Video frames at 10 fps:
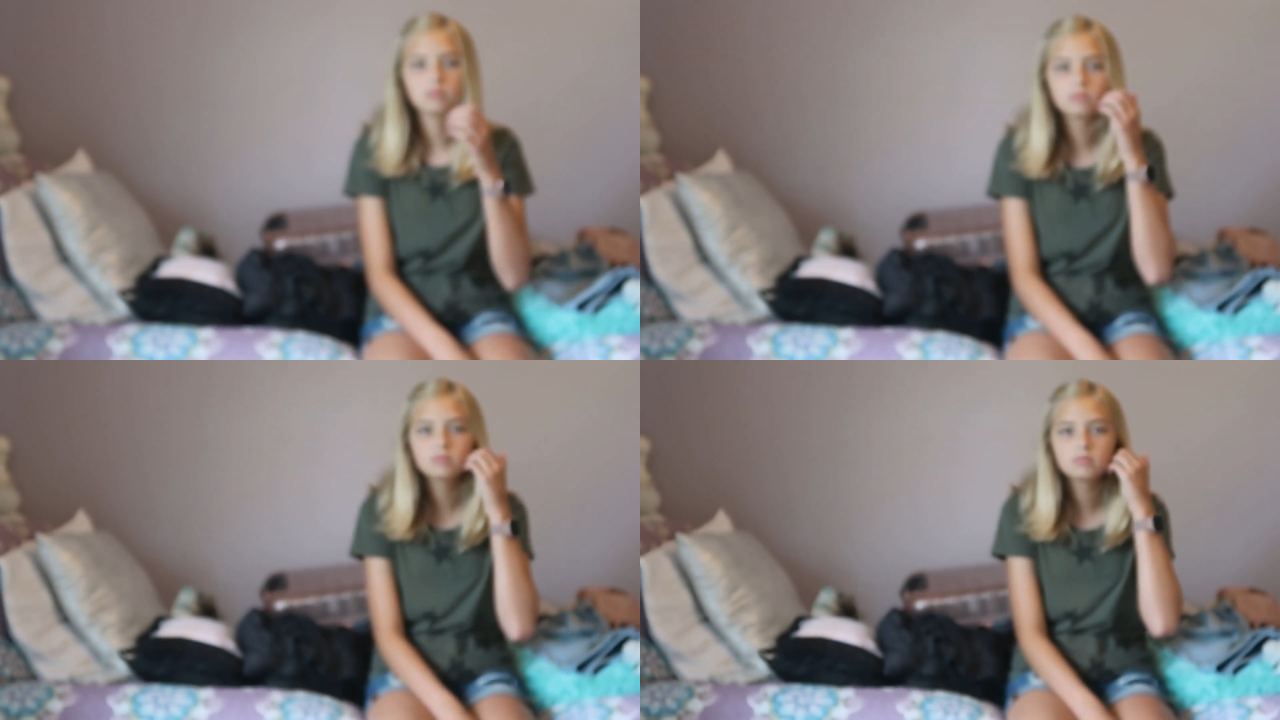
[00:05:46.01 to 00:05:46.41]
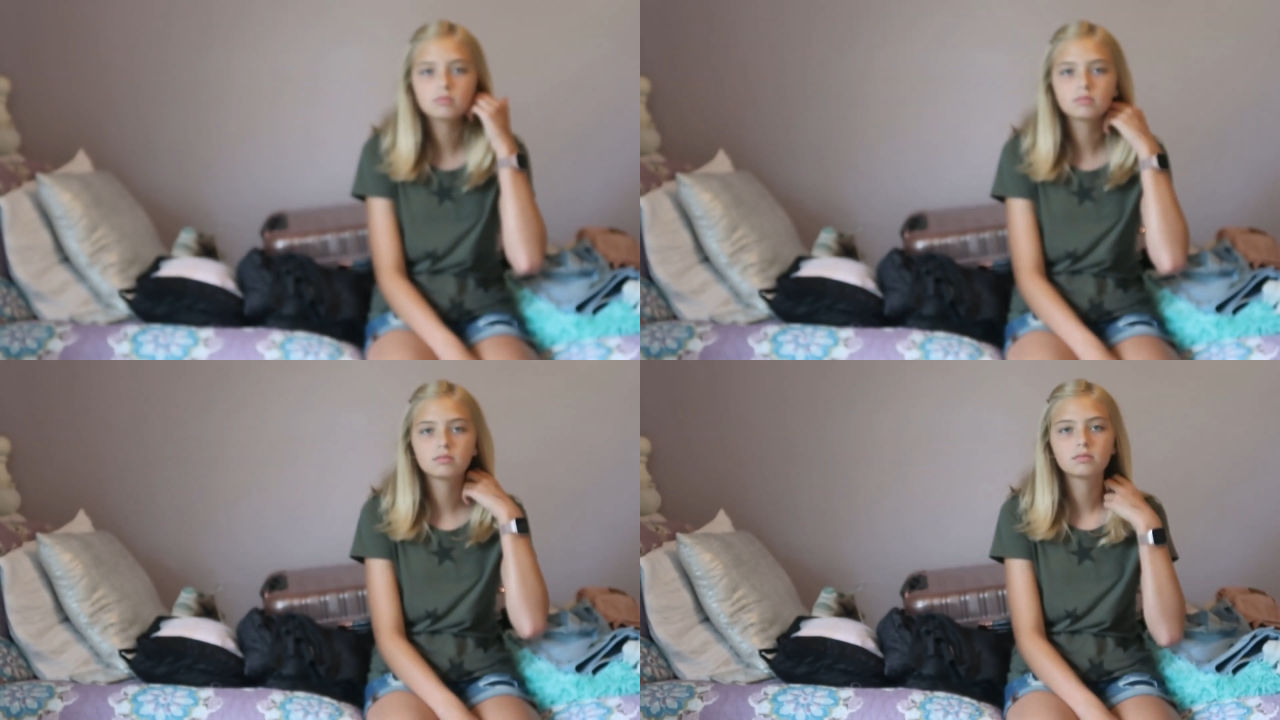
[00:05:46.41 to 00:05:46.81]

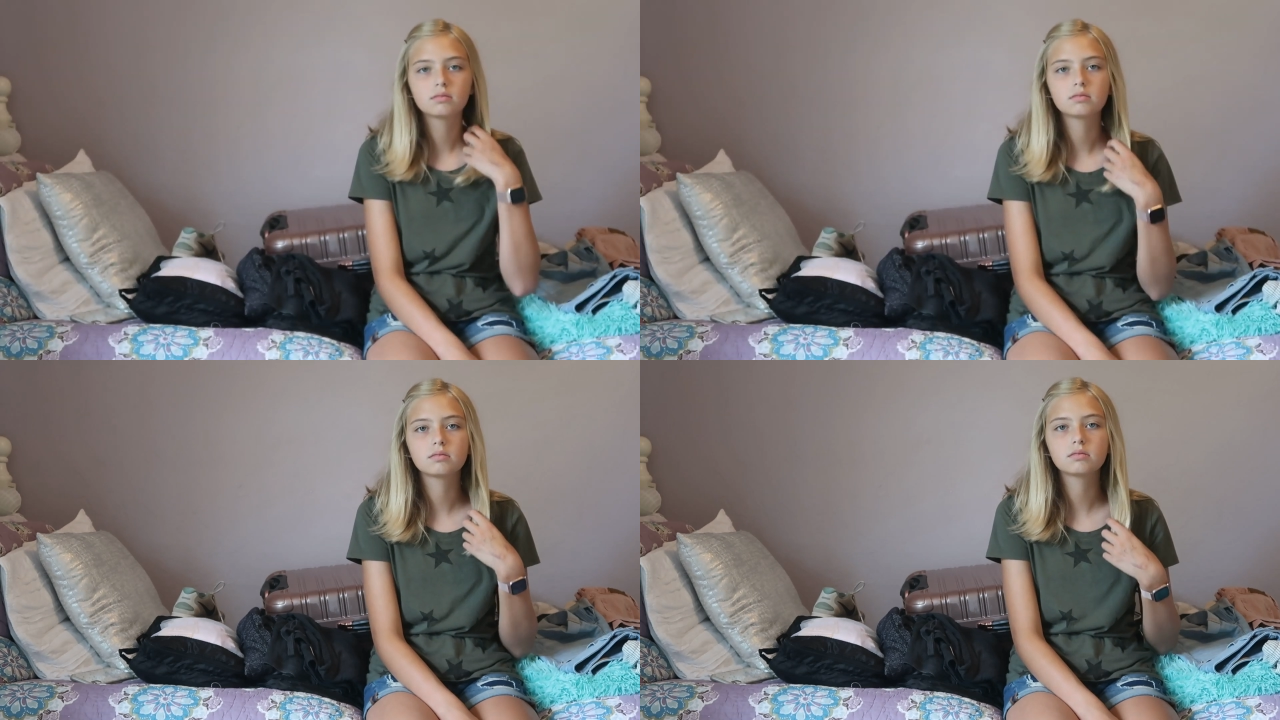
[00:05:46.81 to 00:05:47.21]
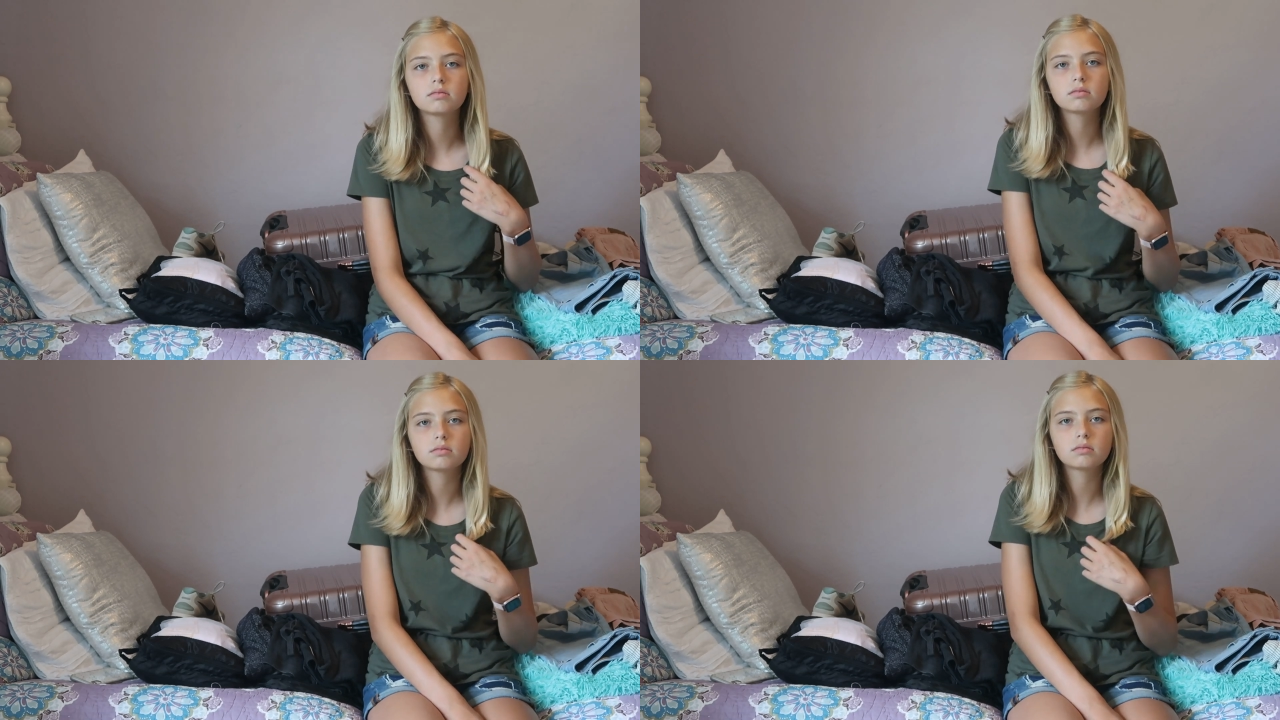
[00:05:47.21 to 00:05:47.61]

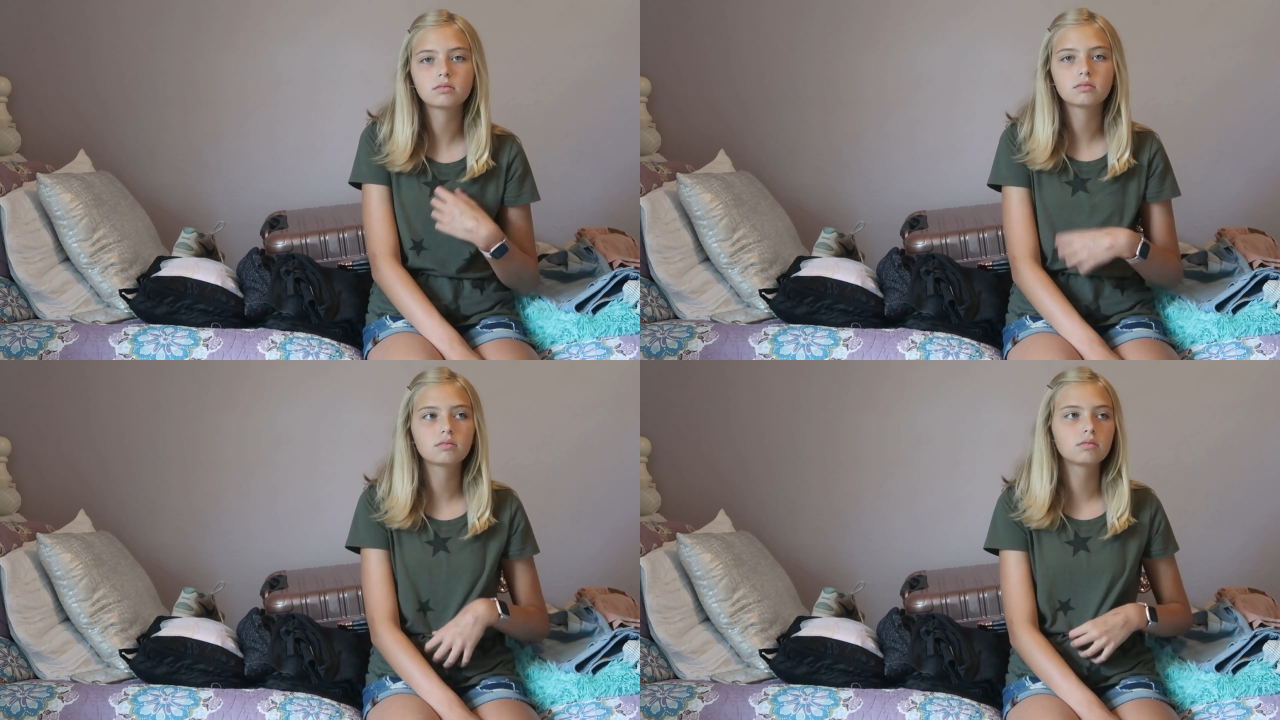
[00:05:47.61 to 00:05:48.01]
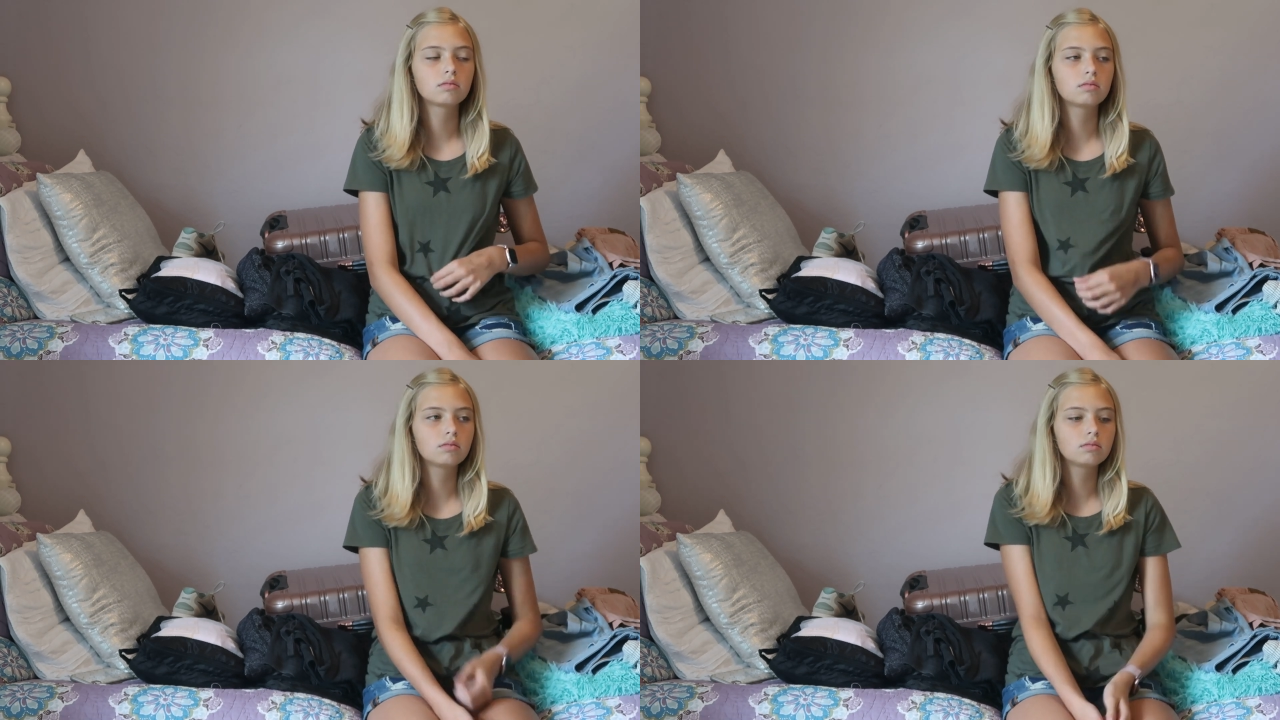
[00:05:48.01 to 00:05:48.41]

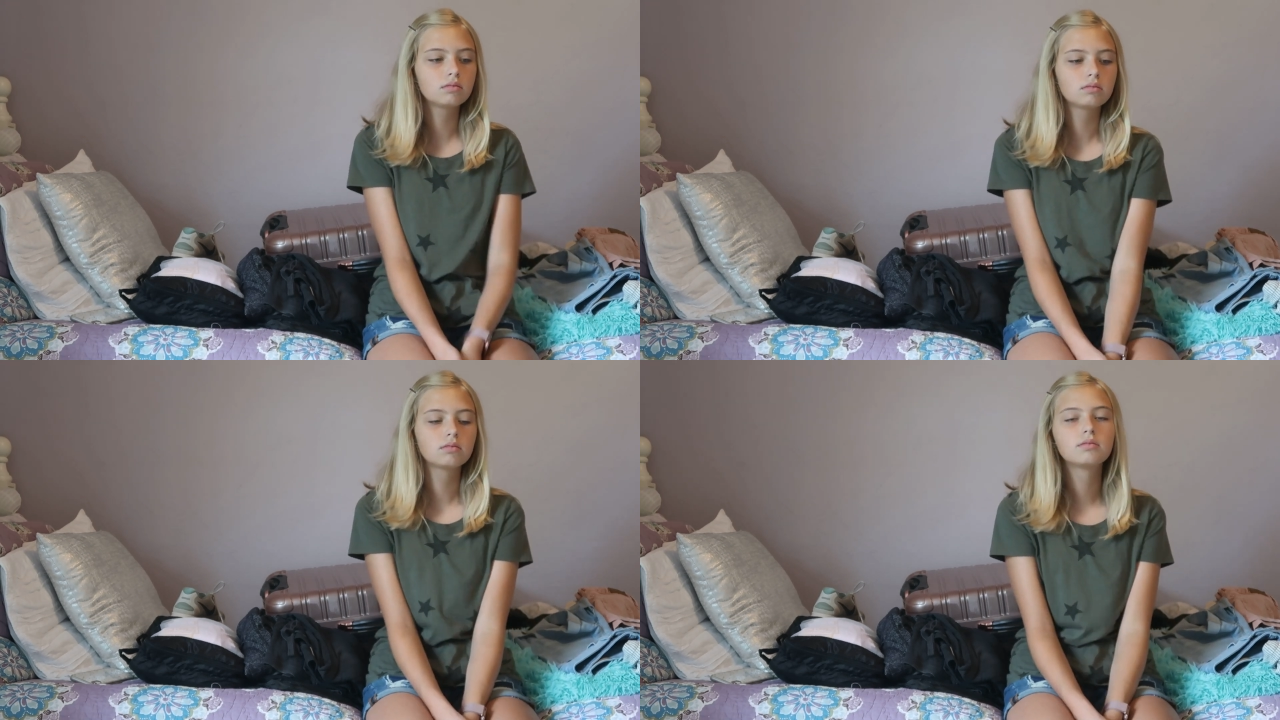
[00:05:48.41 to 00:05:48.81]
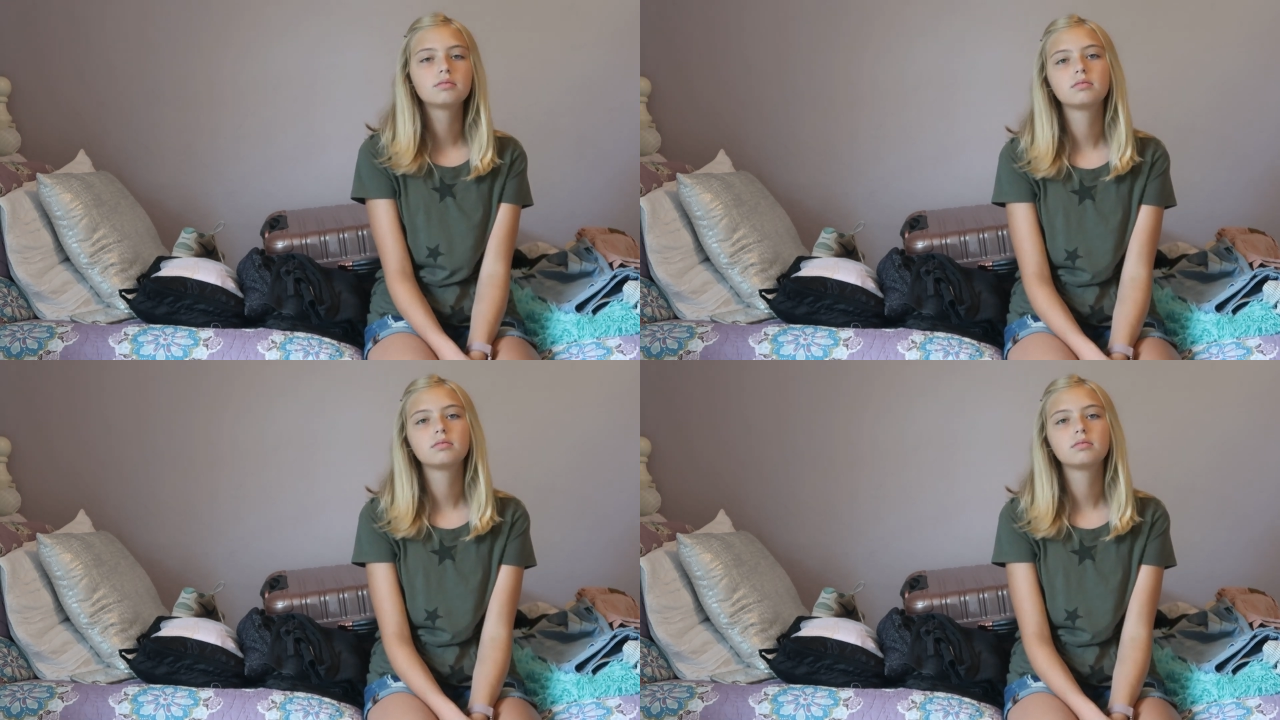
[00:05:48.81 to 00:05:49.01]
No one is speaking in this clip.